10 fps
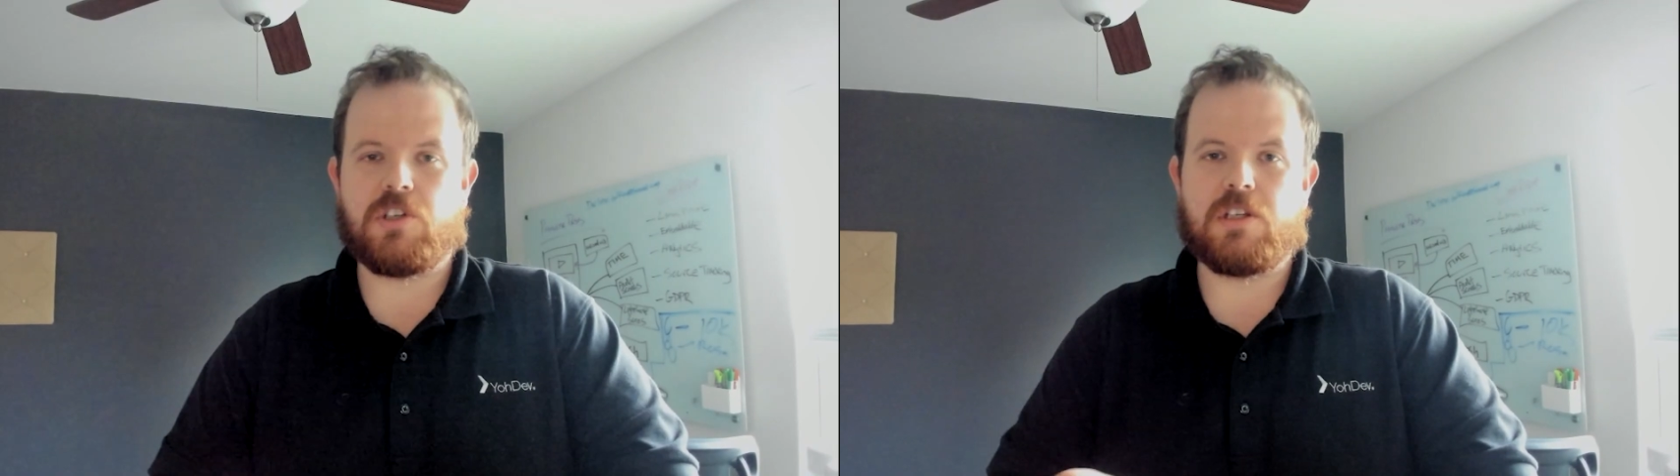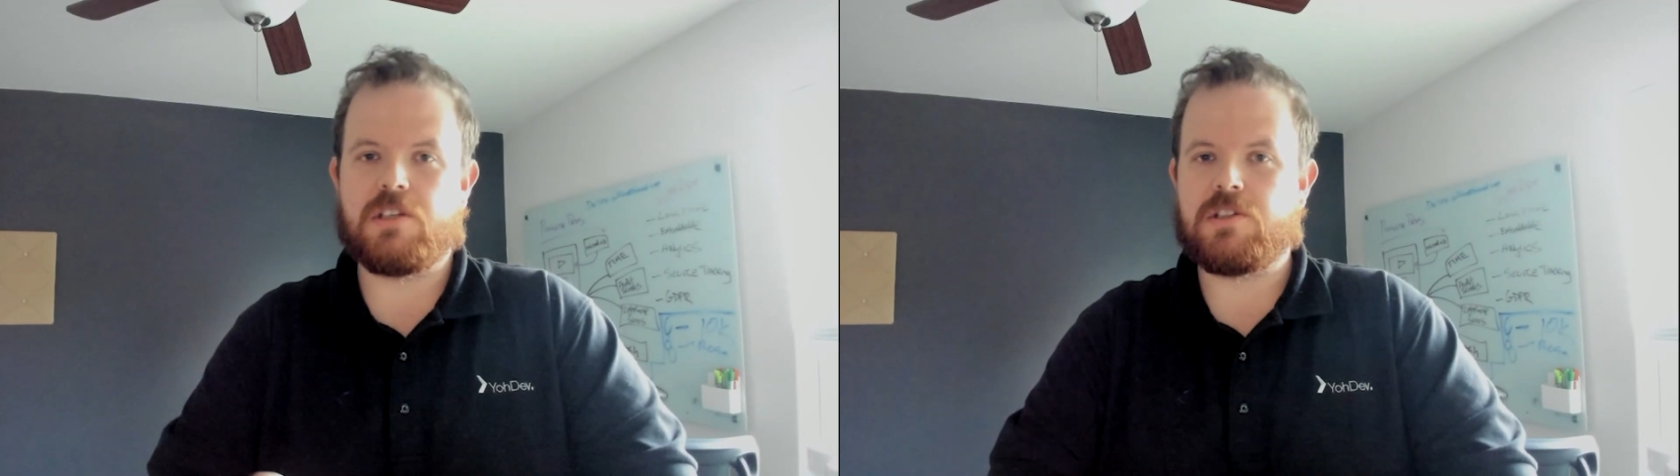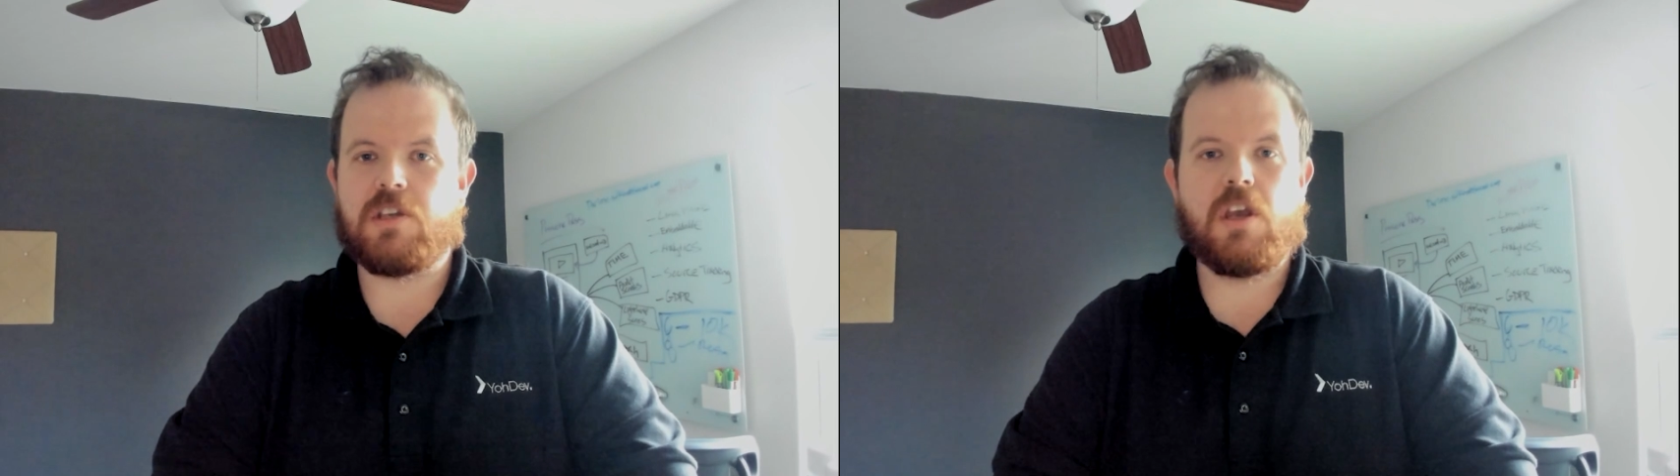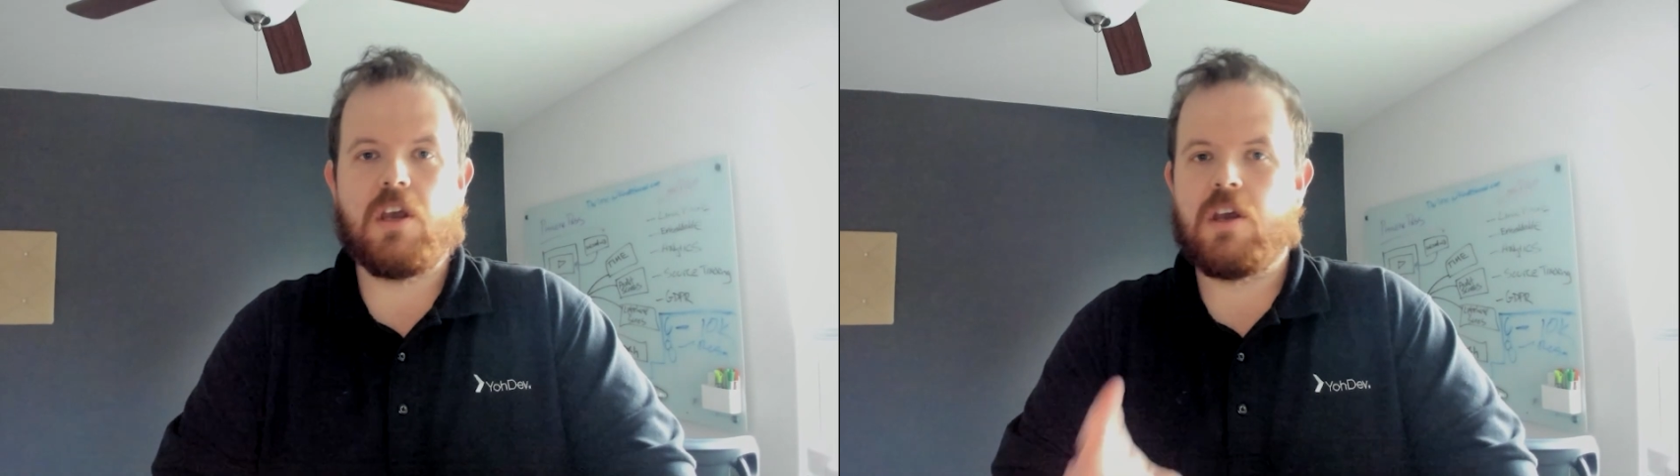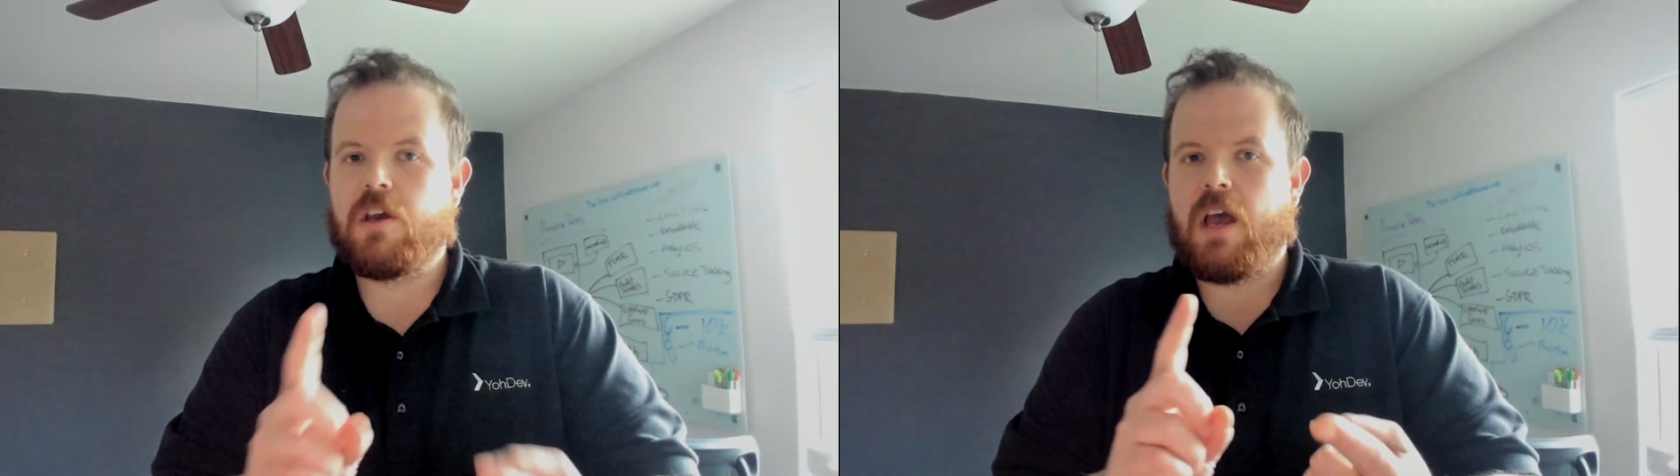is
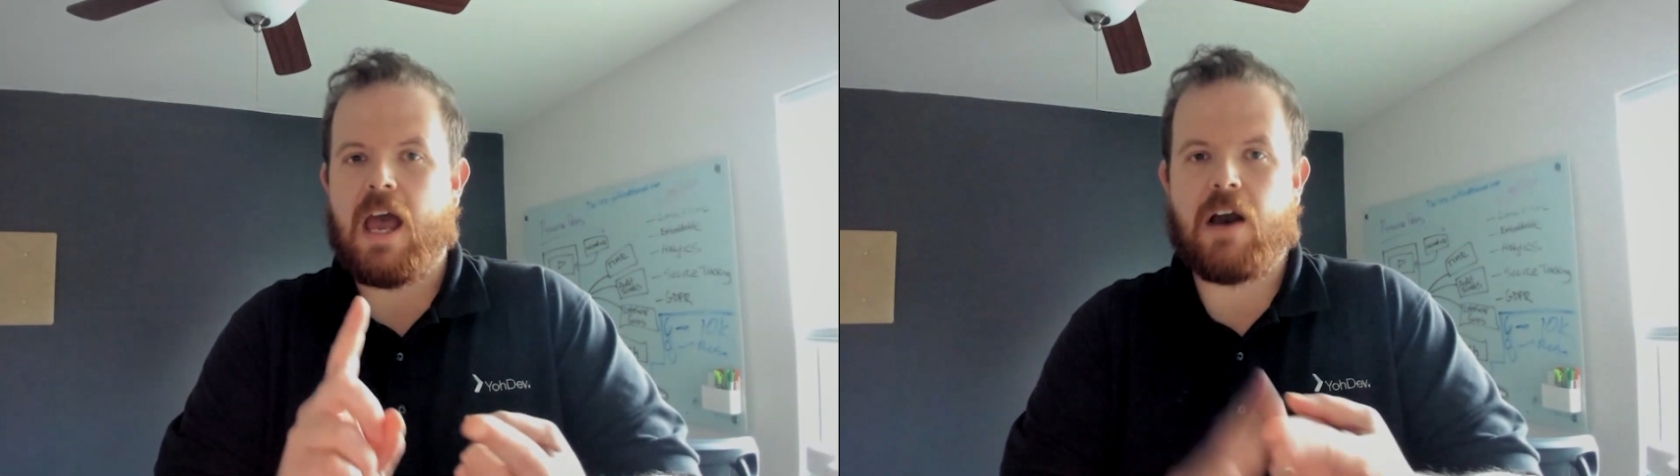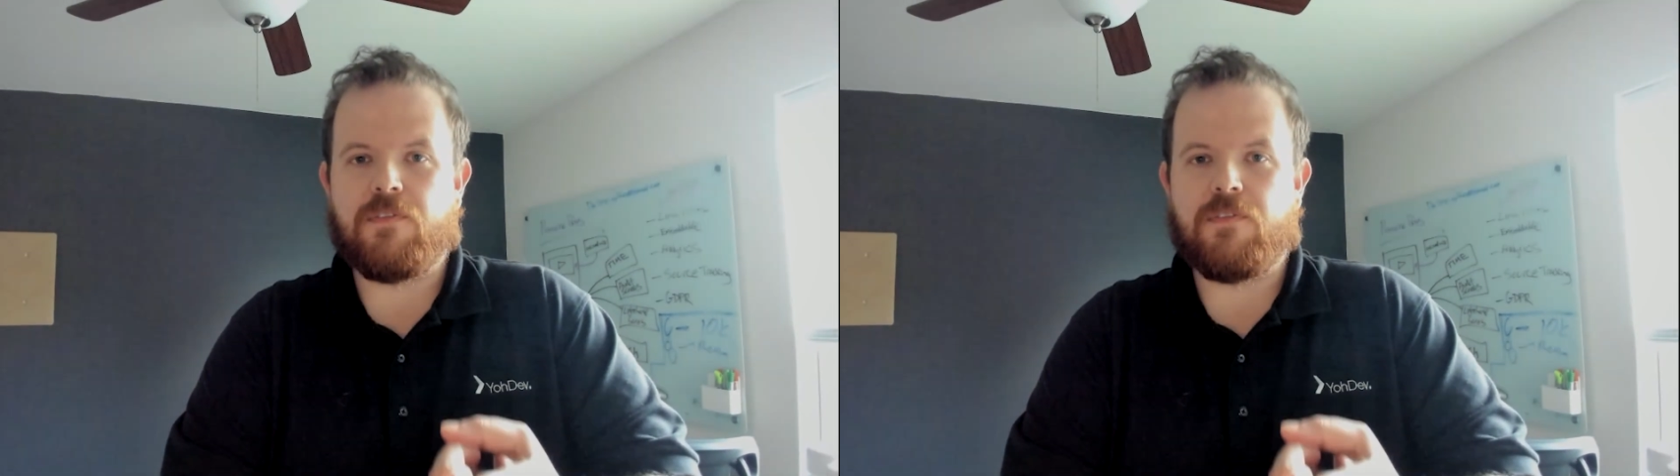how